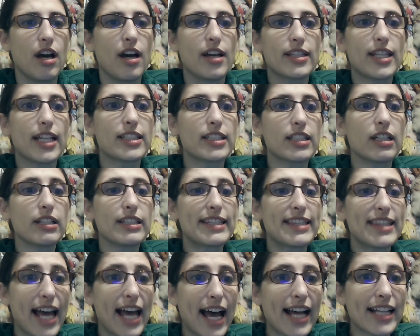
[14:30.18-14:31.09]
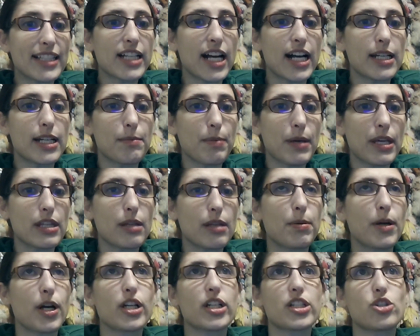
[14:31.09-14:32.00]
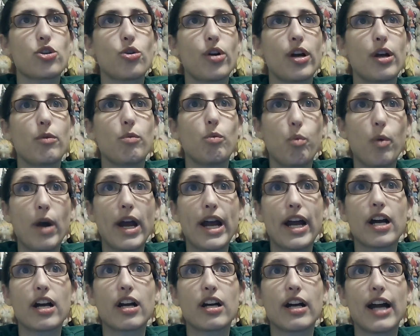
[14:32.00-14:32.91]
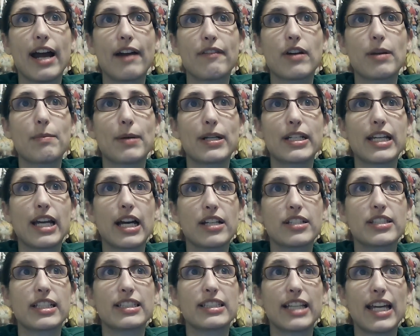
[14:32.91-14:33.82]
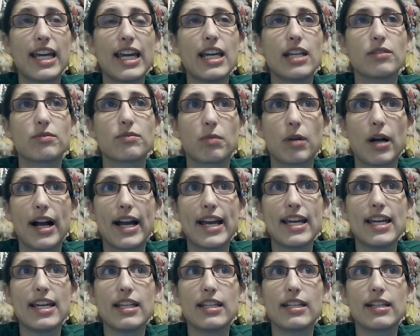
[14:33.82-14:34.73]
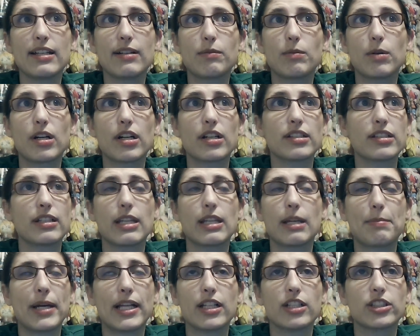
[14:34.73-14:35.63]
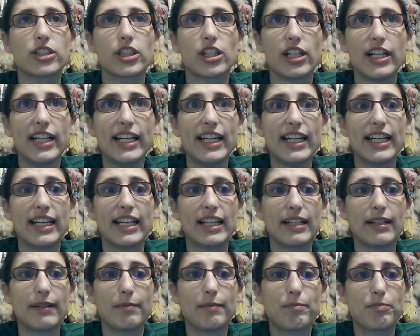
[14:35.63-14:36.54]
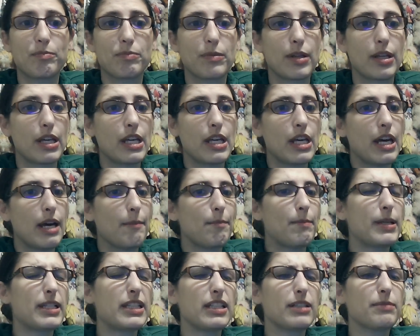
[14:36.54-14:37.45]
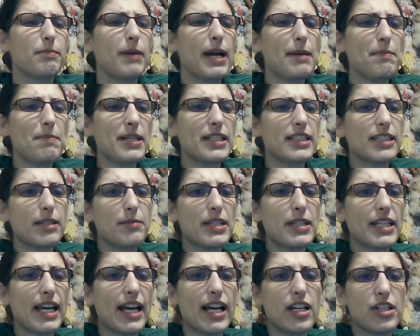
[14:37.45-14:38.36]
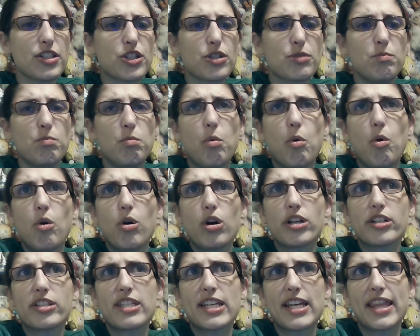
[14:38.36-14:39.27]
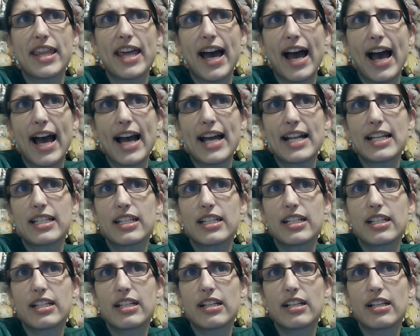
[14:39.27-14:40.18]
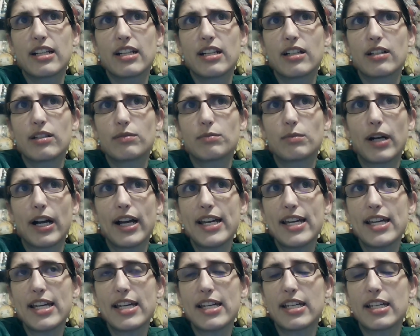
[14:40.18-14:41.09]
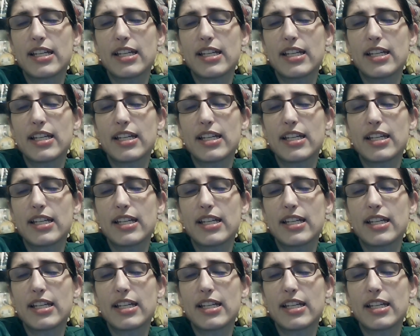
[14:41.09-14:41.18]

That's gotta be the purgatory where everybody else is in, right? Where the pillars are in. But there might be something else more to that, right?